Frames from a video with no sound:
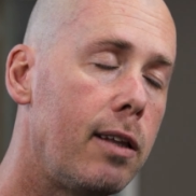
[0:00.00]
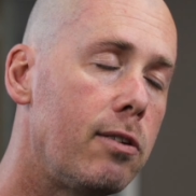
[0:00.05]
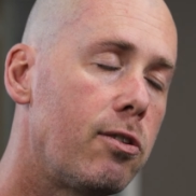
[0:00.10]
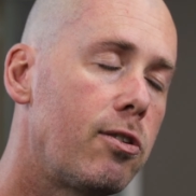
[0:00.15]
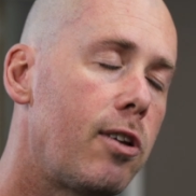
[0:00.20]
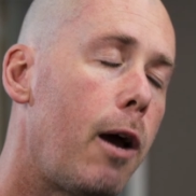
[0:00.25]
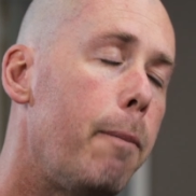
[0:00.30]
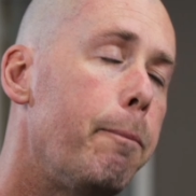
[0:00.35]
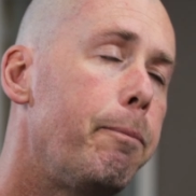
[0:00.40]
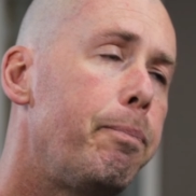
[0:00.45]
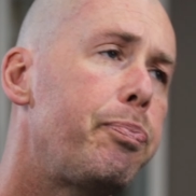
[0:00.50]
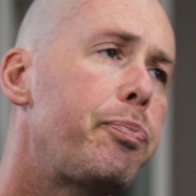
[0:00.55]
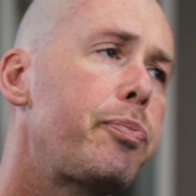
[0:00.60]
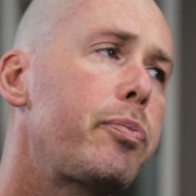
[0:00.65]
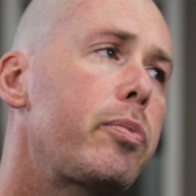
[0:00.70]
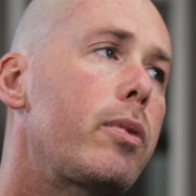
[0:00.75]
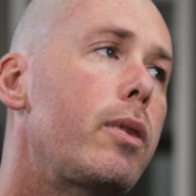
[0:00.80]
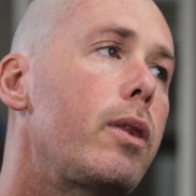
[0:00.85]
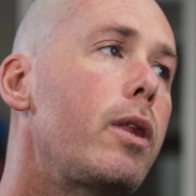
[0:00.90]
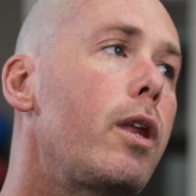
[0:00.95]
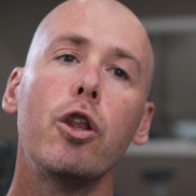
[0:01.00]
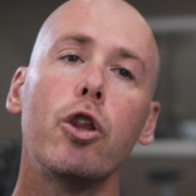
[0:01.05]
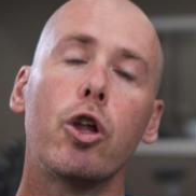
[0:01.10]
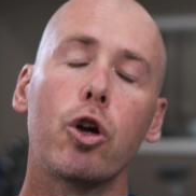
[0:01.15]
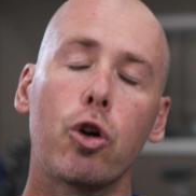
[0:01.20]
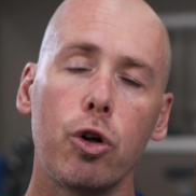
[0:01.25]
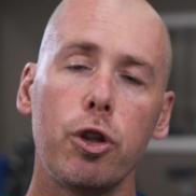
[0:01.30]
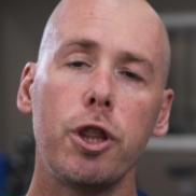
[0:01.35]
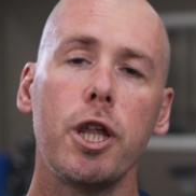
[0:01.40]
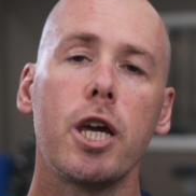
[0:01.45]
So
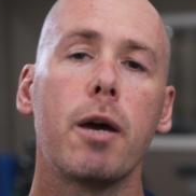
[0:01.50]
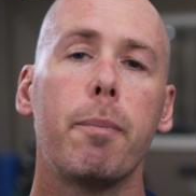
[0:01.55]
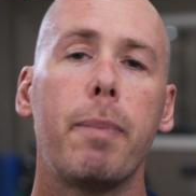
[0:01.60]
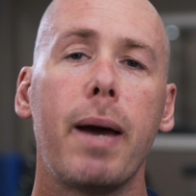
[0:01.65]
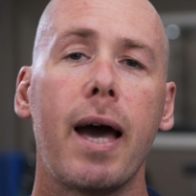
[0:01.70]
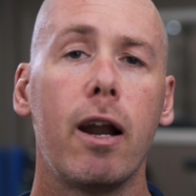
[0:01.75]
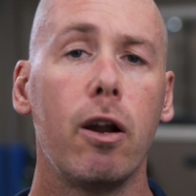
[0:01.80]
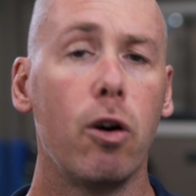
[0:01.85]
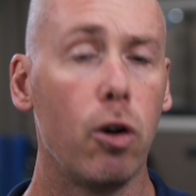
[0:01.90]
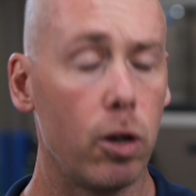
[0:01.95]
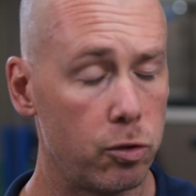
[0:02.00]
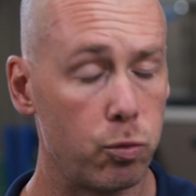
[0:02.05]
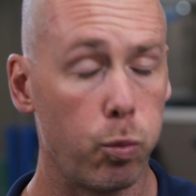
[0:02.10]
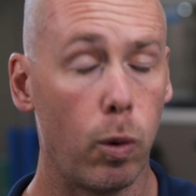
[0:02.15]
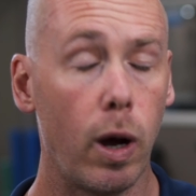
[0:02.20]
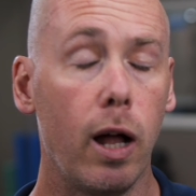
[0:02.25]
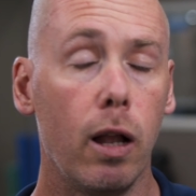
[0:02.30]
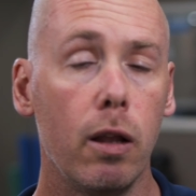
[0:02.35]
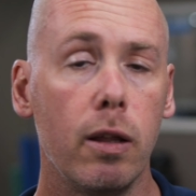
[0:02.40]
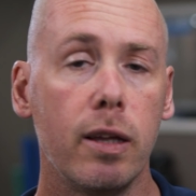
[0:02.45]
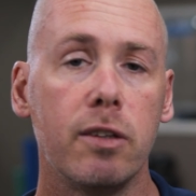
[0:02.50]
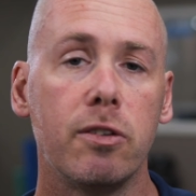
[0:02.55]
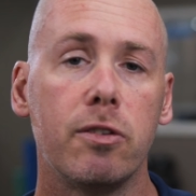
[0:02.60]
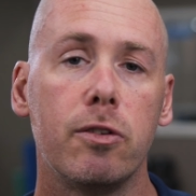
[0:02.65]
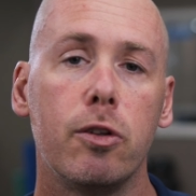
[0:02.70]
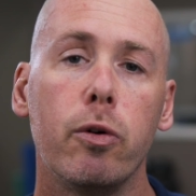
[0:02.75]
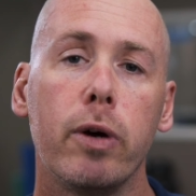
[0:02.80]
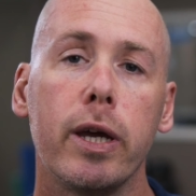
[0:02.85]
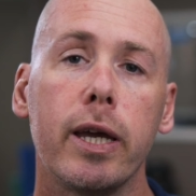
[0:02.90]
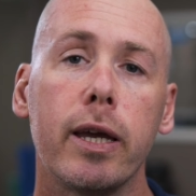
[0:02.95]
the good thing about it as well is
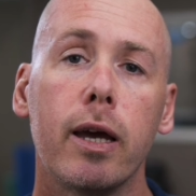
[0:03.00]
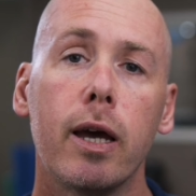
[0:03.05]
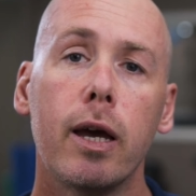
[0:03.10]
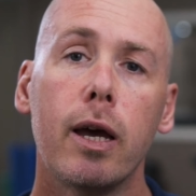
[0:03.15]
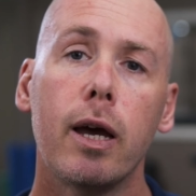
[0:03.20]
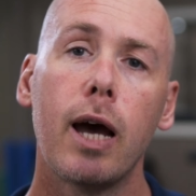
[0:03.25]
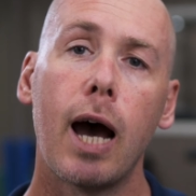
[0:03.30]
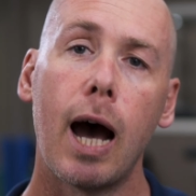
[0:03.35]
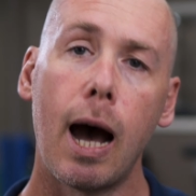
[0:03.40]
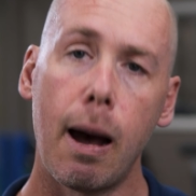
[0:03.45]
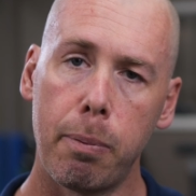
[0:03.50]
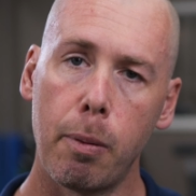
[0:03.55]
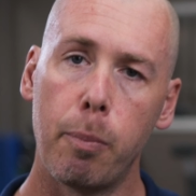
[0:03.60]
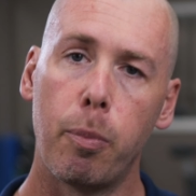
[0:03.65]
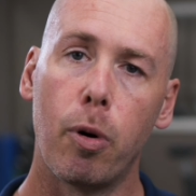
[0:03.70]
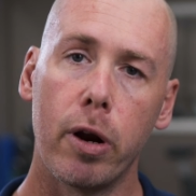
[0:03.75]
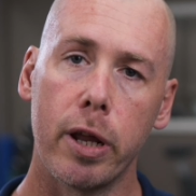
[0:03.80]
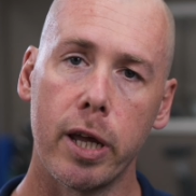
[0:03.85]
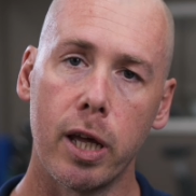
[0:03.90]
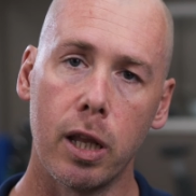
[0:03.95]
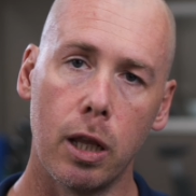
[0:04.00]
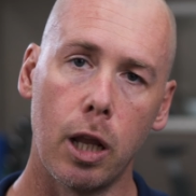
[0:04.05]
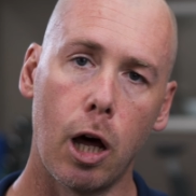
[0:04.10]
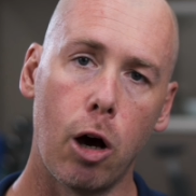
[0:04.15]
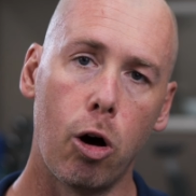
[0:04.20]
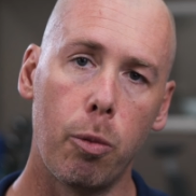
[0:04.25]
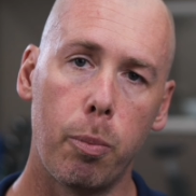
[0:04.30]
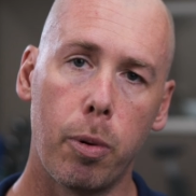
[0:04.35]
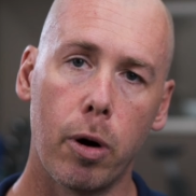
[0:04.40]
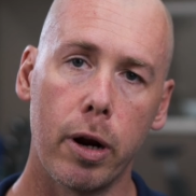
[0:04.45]
doing upper body and
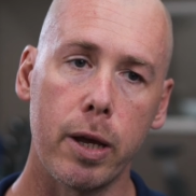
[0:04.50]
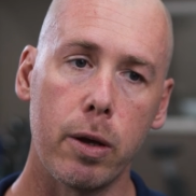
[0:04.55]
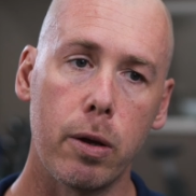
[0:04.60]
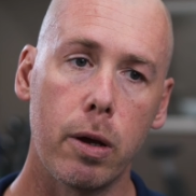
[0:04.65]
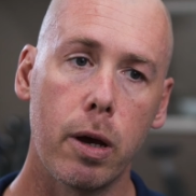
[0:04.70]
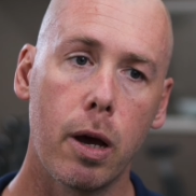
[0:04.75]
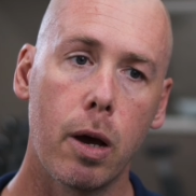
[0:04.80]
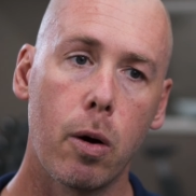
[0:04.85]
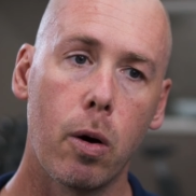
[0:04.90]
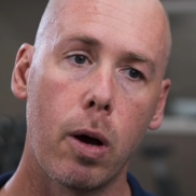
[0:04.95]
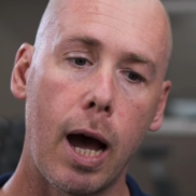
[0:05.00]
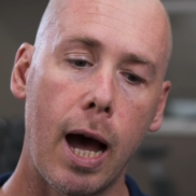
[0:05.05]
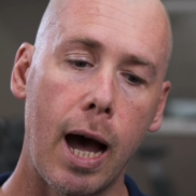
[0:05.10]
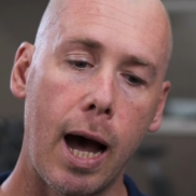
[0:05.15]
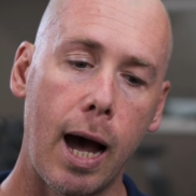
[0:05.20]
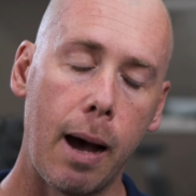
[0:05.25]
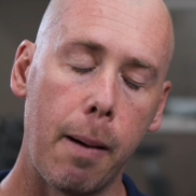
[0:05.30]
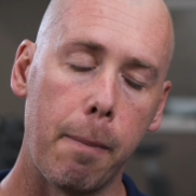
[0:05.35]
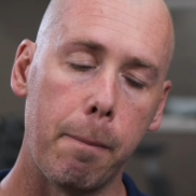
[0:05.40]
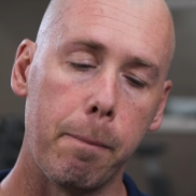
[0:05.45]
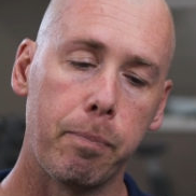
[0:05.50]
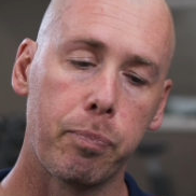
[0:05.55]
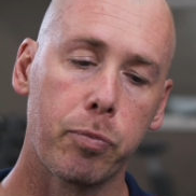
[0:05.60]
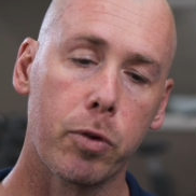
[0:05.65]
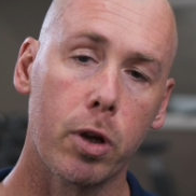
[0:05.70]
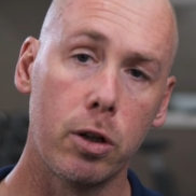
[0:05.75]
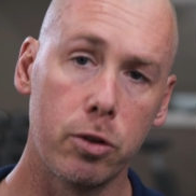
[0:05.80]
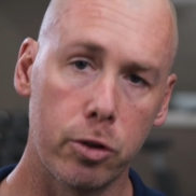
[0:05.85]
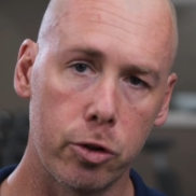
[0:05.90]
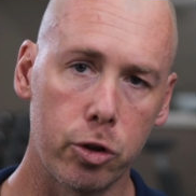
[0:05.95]
lower body
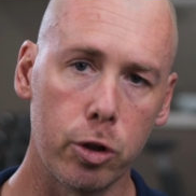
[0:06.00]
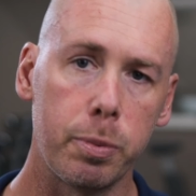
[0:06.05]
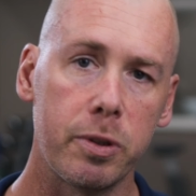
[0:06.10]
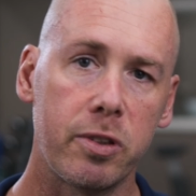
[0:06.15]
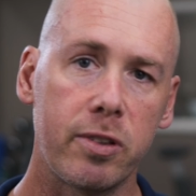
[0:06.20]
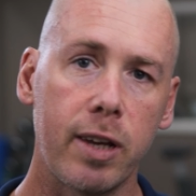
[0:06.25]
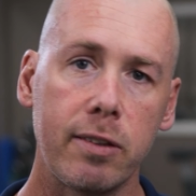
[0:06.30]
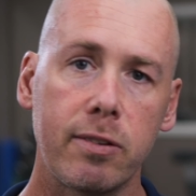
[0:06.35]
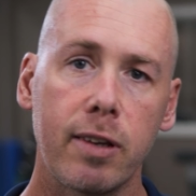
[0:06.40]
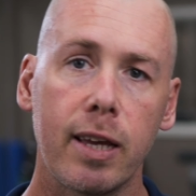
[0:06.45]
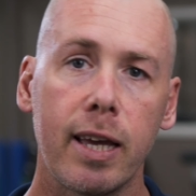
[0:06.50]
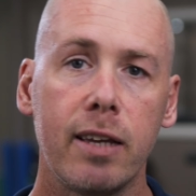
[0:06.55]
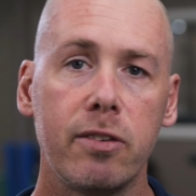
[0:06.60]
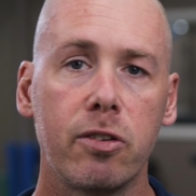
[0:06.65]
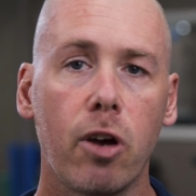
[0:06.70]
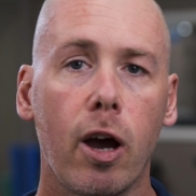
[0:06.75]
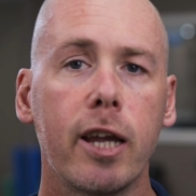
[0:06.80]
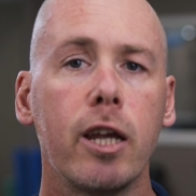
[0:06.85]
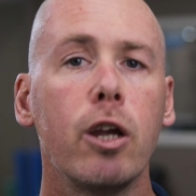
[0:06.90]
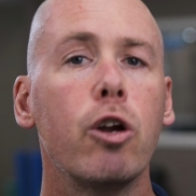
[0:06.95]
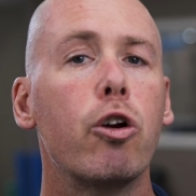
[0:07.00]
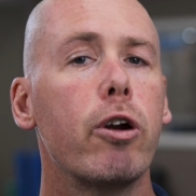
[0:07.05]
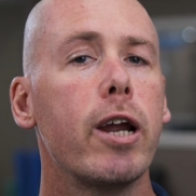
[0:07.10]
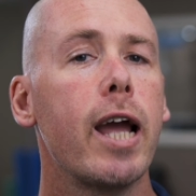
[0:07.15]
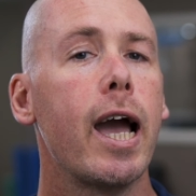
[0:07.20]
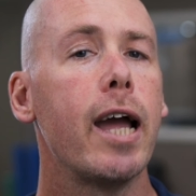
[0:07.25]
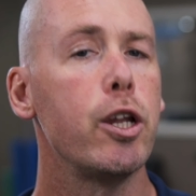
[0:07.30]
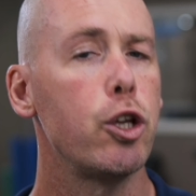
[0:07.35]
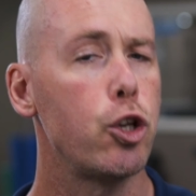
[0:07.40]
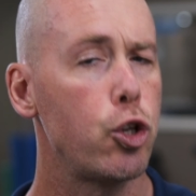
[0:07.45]
supersets is I can
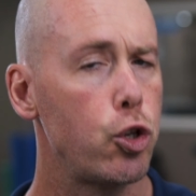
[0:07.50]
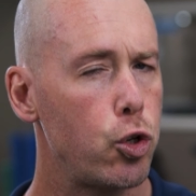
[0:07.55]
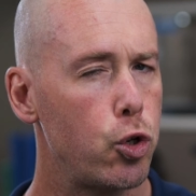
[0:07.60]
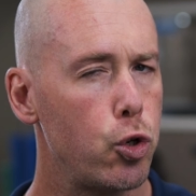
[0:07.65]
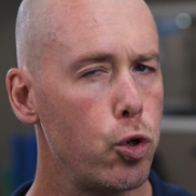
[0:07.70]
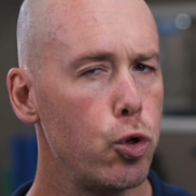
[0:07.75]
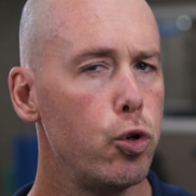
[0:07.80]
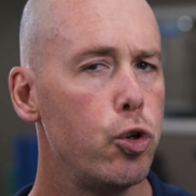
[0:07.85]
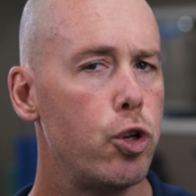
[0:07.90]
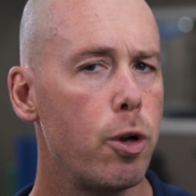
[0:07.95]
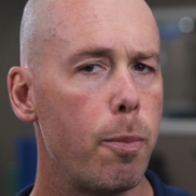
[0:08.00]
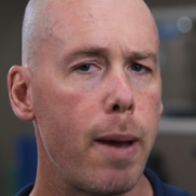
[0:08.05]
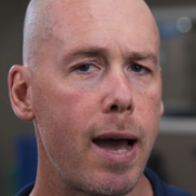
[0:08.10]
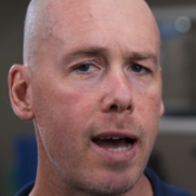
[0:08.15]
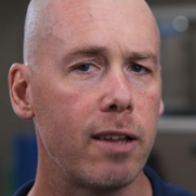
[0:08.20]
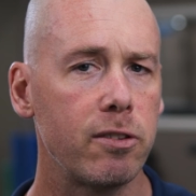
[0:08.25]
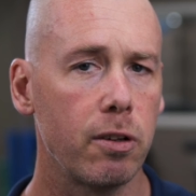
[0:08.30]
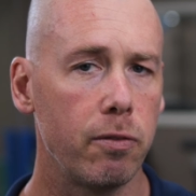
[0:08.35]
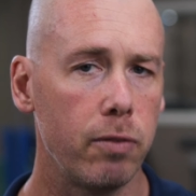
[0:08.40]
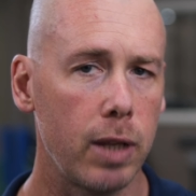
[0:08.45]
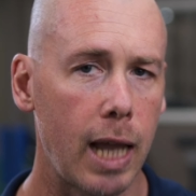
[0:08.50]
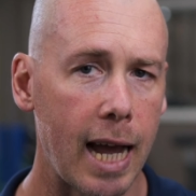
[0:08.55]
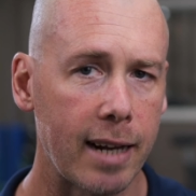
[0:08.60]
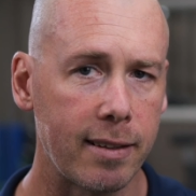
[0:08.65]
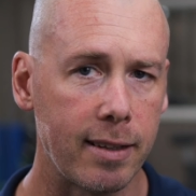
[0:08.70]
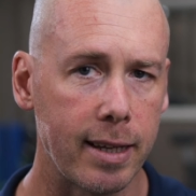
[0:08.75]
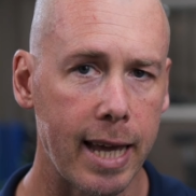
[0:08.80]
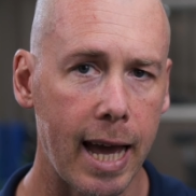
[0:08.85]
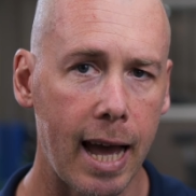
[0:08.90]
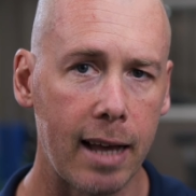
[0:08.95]
create huge amounts of
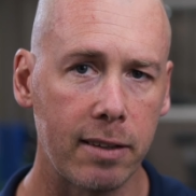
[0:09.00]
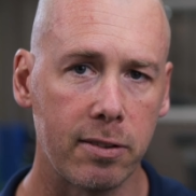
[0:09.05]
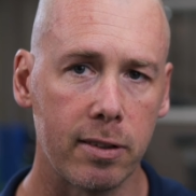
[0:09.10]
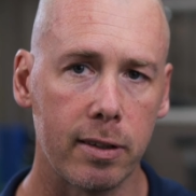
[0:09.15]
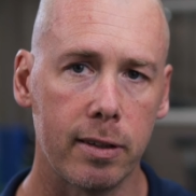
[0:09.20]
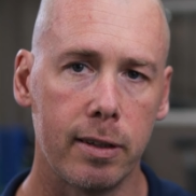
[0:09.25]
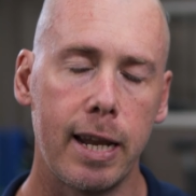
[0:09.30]
lactic acid.